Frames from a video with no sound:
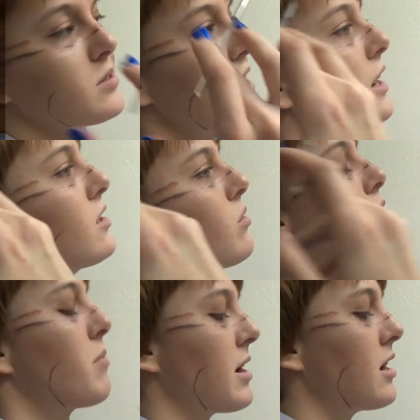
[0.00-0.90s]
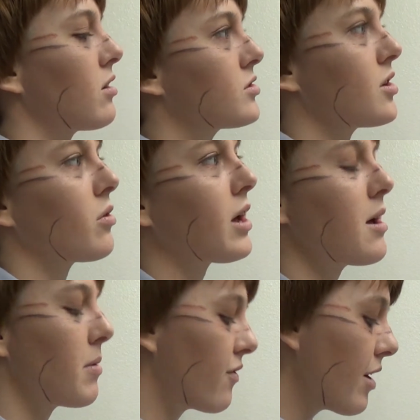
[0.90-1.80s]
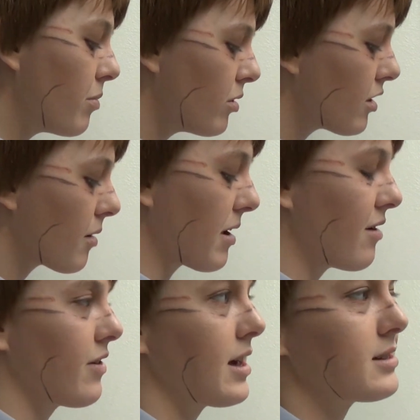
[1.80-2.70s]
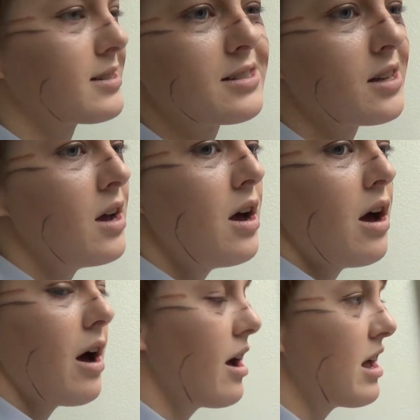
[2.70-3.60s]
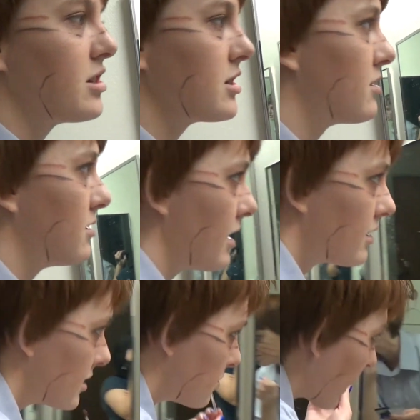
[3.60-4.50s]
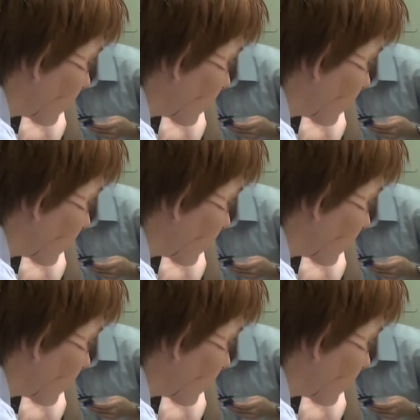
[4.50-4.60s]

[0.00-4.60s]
I can do it on my ears okay, but if I put it on my face, it does bad